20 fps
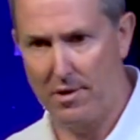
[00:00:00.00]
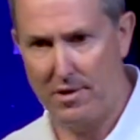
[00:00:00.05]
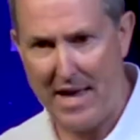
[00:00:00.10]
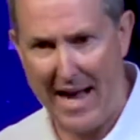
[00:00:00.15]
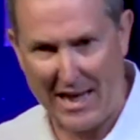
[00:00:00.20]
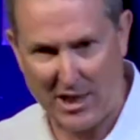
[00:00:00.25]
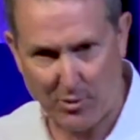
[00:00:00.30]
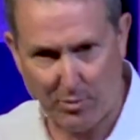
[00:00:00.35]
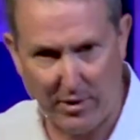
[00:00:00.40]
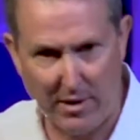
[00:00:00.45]

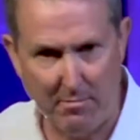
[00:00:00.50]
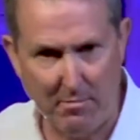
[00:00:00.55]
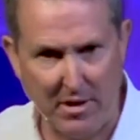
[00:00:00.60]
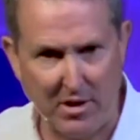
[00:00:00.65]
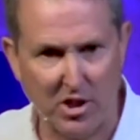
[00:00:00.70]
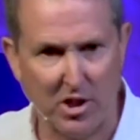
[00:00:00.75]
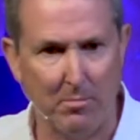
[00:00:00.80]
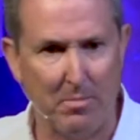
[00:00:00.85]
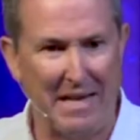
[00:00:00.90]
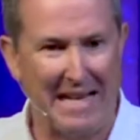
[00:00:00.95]
That's what it
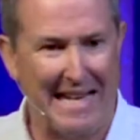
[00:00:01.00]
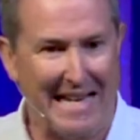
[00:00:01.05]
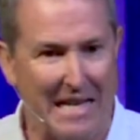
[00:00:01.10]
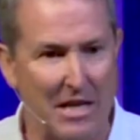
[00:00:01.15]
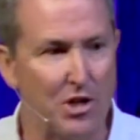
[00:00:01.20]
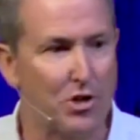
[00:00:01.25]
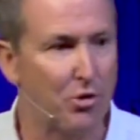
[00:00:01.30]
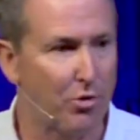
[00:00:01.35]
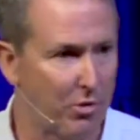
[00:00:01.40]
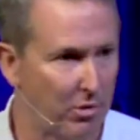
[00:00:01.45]
means to be
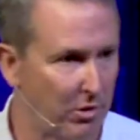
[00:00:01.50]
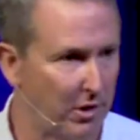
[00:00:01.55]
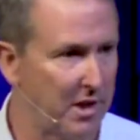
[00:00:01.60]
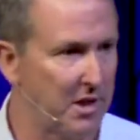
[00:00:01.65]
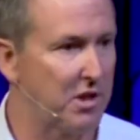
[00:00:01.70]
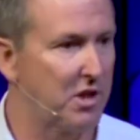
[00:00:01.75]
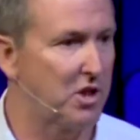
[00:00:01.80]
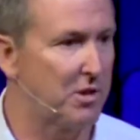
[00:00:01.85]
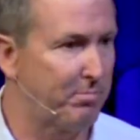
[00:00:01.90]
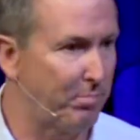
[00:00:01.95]
internally
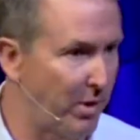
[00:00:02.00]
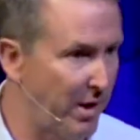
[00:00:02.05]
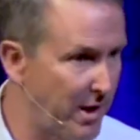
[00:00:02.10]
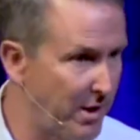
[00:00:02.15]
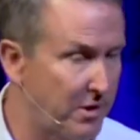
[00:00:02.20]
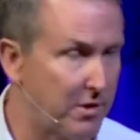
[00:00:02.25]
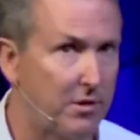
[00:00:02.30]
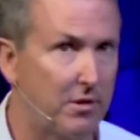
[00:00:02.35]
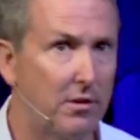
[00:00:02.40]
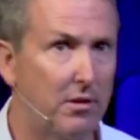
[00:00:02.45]

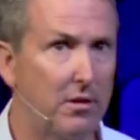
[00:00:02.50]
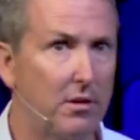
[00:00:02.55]
displaced.